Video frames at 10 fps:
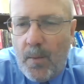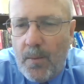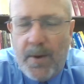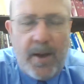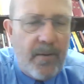
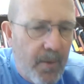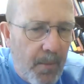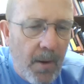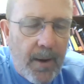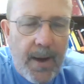winning a
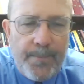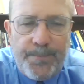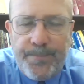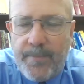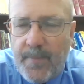football game
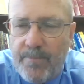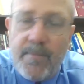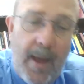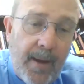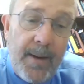
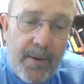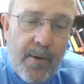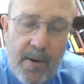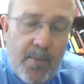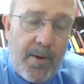and getting
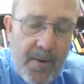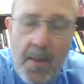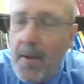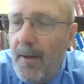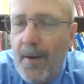drunk or whatever.
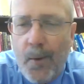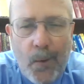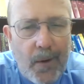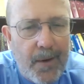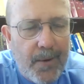
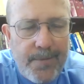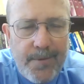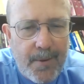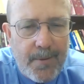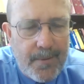Or,
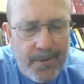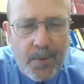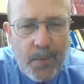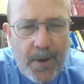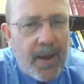
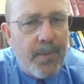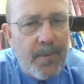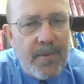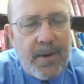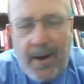winning
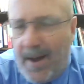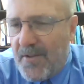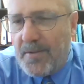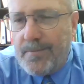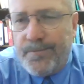an
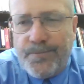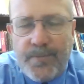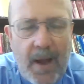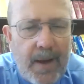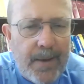election,
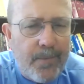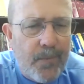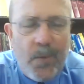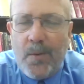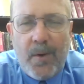
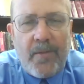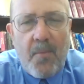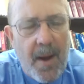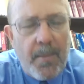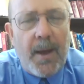whatever it
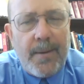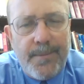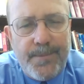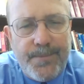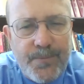might be.
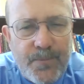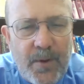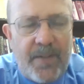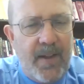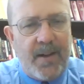
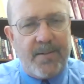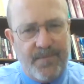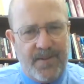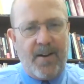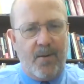We think,
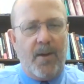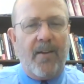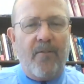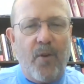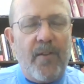there,
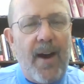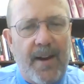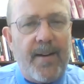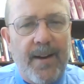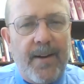we've got
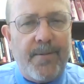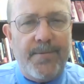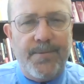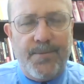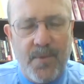it now.
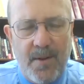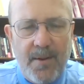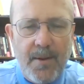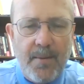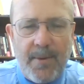
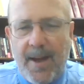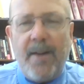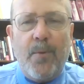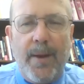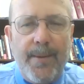But
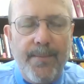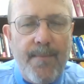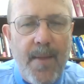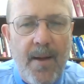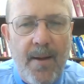have we?
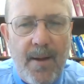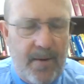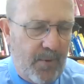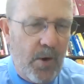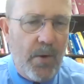
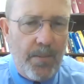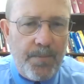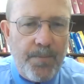And for whom?